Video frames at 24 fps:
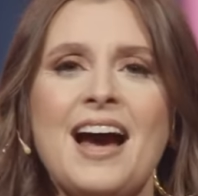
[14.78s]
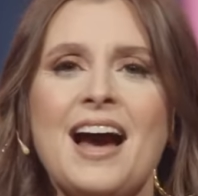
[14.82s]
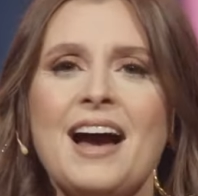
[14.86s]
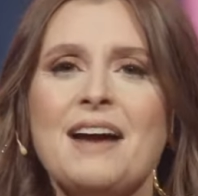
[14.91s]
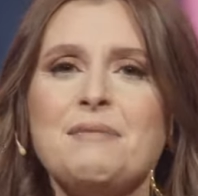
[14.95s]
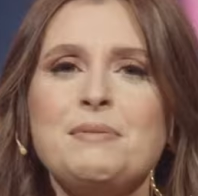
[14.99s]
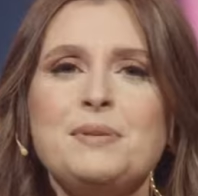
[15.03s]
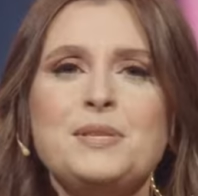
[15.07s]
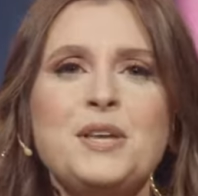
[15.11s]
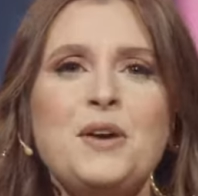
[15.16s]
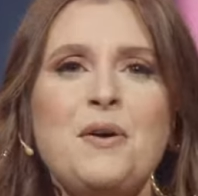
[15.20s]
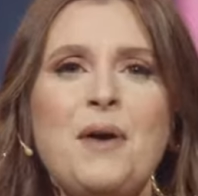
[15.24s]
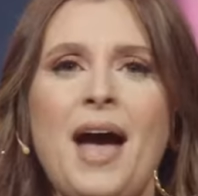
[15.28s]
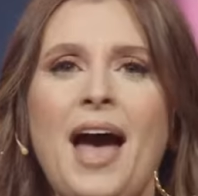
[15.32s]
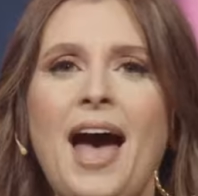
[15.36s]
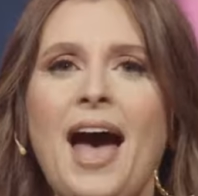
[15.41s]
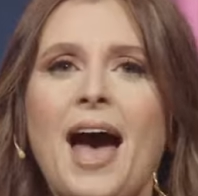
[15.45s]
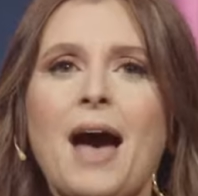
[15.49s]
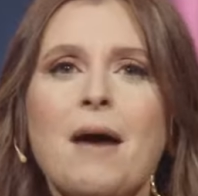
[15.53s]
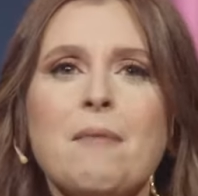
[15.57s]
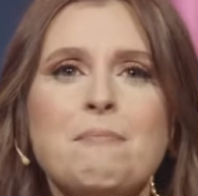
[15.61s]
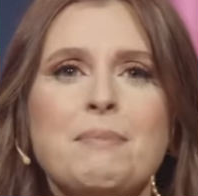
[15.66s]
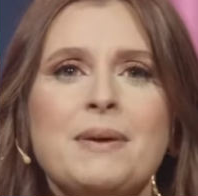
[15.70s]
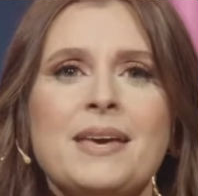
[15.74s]
I'm so
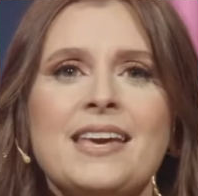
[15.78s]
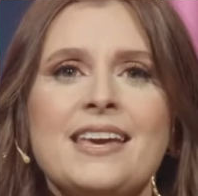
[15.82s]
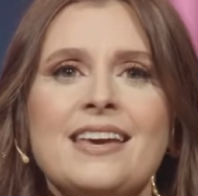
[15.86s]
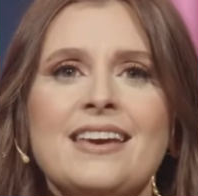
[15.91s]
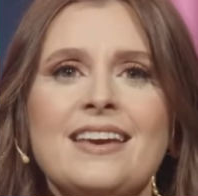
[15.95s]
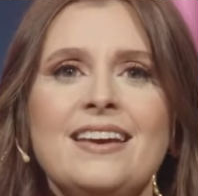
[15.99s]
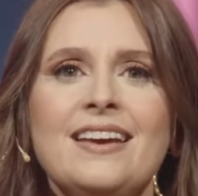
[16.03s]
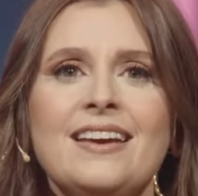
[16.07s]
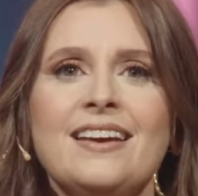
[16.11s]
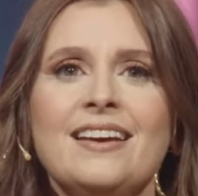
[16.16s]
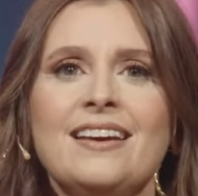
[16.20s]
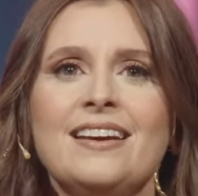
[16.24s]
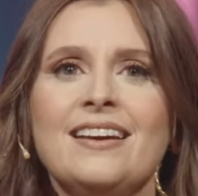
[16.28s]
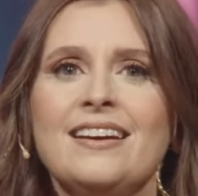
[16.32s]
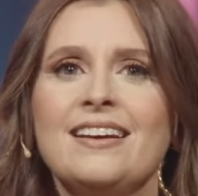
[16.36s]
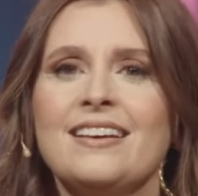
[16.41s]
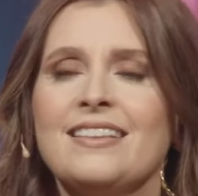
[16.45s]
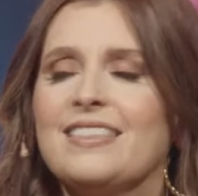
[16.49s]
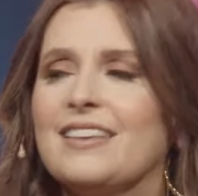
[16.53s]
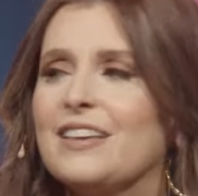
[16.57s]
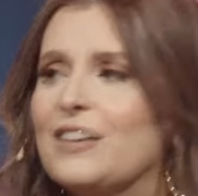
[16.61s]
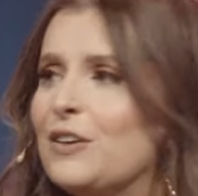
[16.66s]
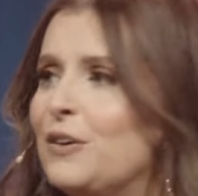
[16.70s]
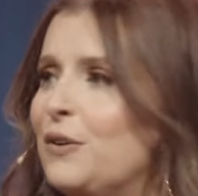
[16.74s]
happy
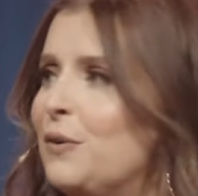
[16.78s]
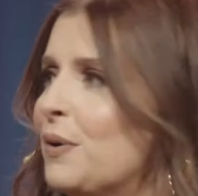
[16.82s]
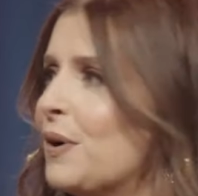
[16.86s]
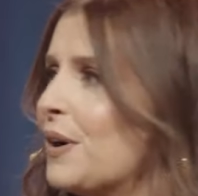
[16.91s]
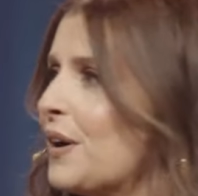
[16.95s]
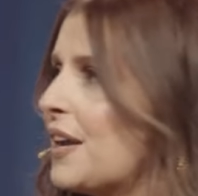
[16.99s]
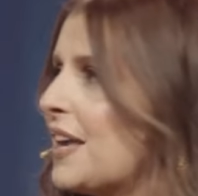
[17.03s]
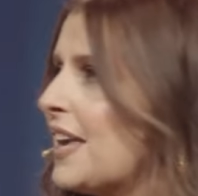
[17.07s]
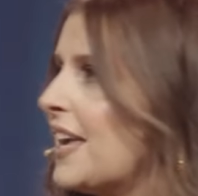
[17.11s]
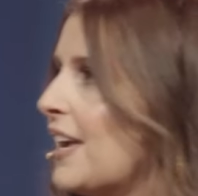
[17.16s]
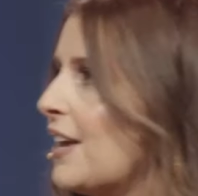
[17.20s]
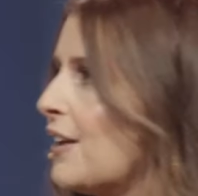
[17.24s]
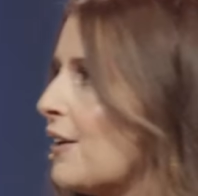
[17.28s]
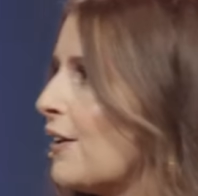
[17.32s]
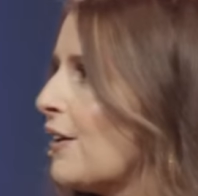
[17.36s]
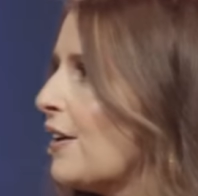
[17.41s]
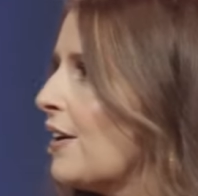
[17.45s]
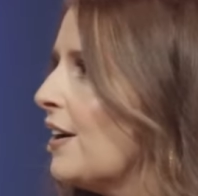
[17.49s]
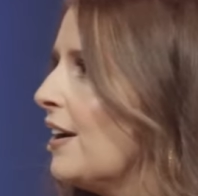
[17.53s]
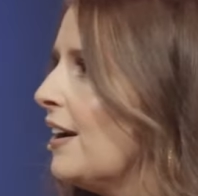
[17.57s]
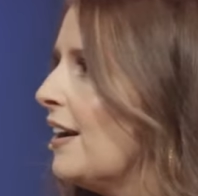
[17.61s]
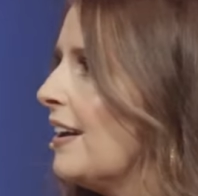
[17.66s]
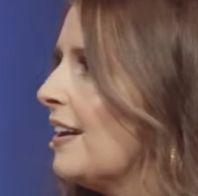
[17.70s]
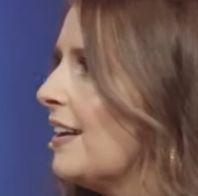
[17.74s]
that you are
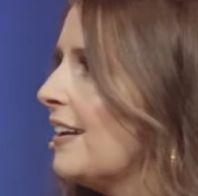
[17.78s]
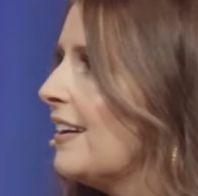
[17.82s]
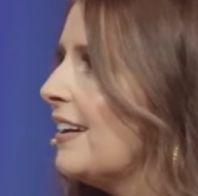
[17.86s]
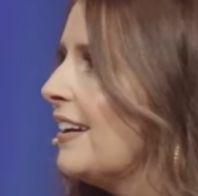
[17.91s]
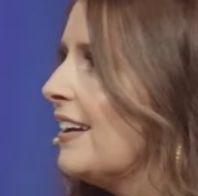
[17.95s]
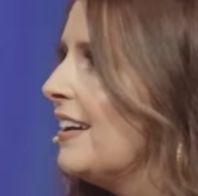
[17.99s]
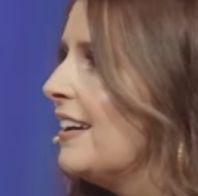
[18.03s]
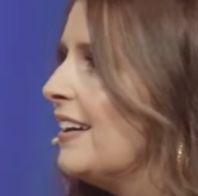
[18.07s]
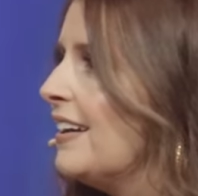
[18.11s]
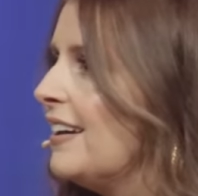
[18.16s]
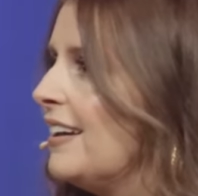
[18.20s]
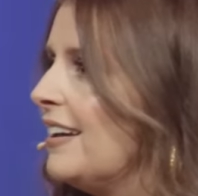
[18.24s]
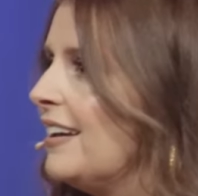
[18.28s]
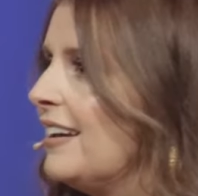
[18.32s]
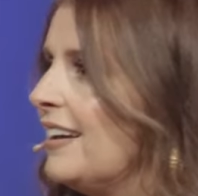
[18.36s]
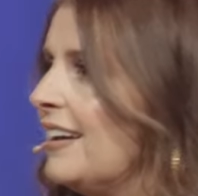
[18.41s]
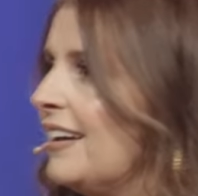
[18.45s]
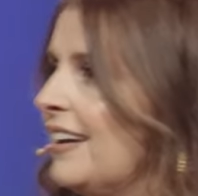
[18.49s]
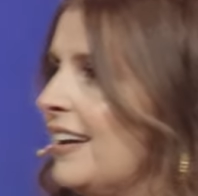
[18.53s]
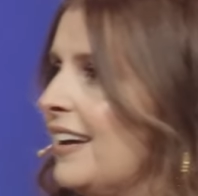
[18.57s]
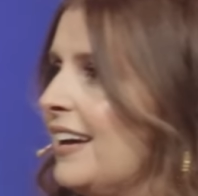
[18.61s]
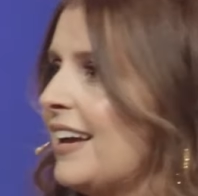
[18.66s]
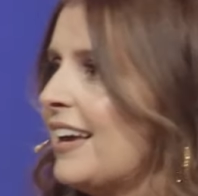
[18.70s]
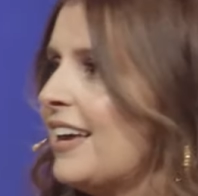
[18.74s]
here.
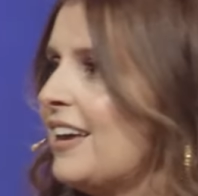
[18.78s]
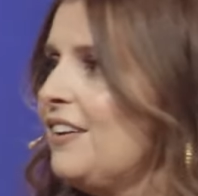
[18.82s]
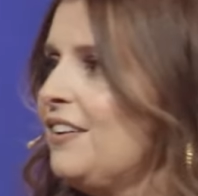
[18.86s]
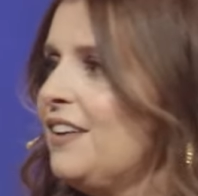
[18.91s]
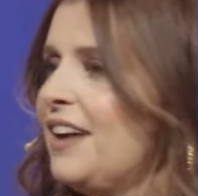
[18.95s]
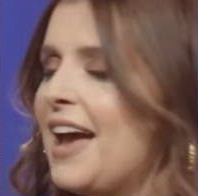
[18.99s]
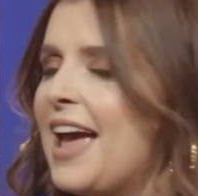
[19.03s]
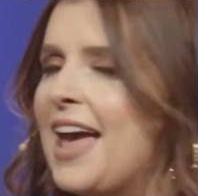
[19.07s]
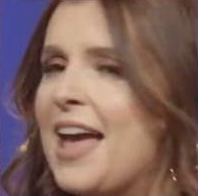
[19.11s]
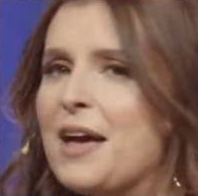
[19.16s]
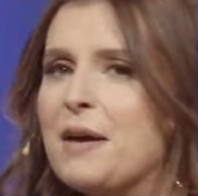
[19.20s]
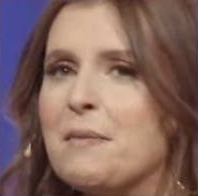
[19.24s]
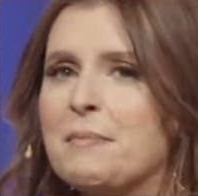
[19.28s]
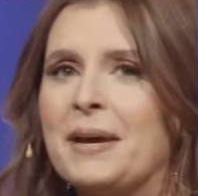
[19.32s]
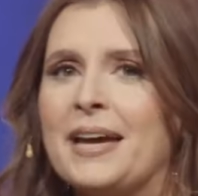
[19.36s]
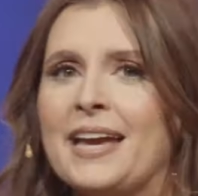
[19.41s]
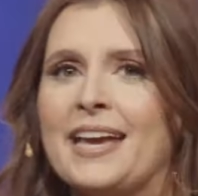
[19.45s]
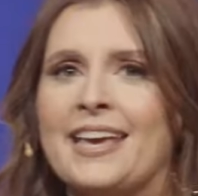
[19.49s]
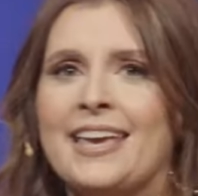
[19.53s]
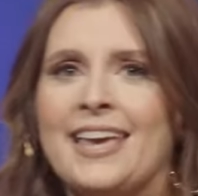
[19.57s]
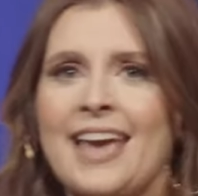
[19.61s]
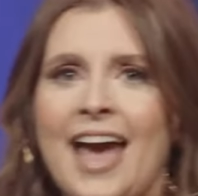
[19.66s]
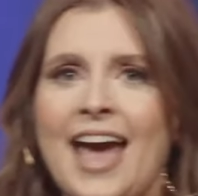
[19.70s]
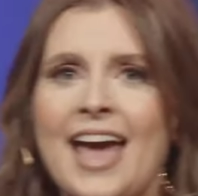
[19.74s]
Here I am
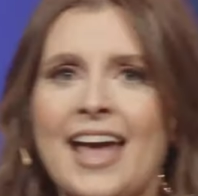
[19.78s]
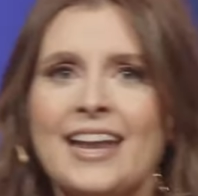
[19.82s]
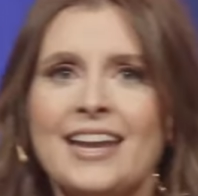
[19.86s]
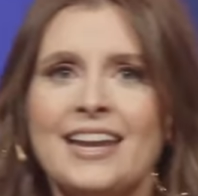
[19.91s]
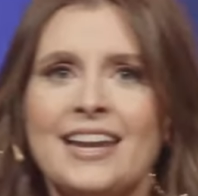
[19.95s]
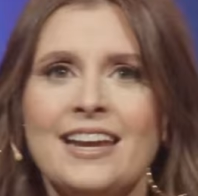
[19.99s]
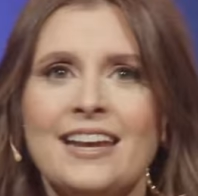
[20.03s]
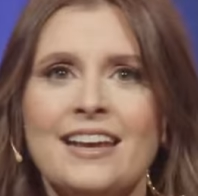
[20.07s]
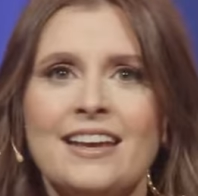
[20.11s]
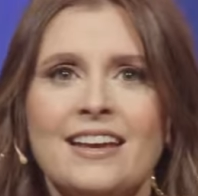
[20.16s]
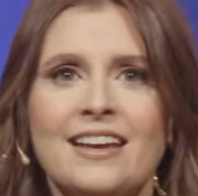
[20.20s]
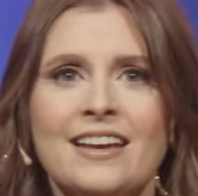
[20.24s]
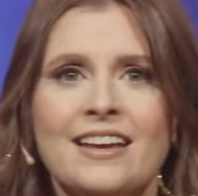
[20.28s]
again.